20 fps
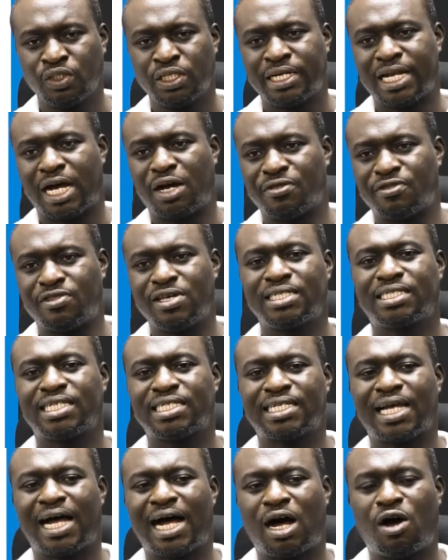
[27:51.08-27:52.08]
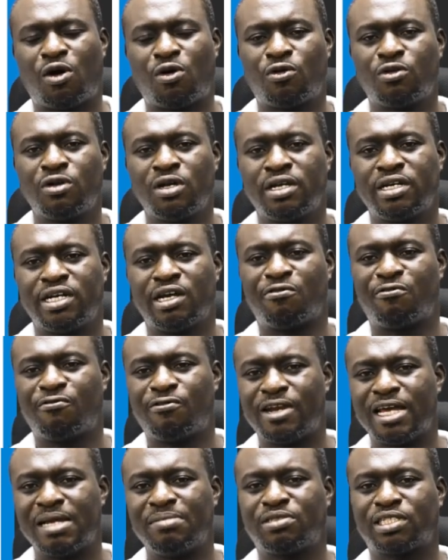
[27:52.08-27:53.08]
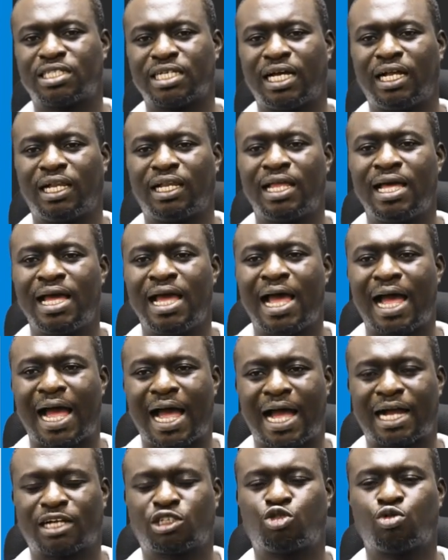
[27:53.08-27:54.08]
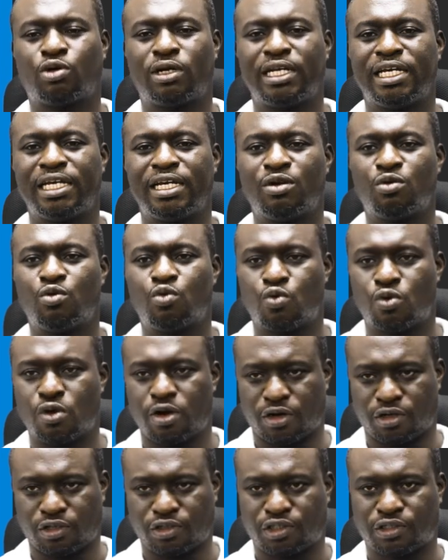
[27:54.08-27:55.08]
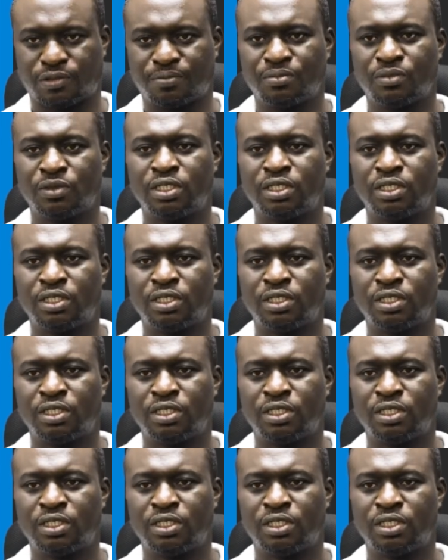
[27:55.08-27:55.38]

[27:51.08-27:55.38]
Now, this is how the flame cell actually works.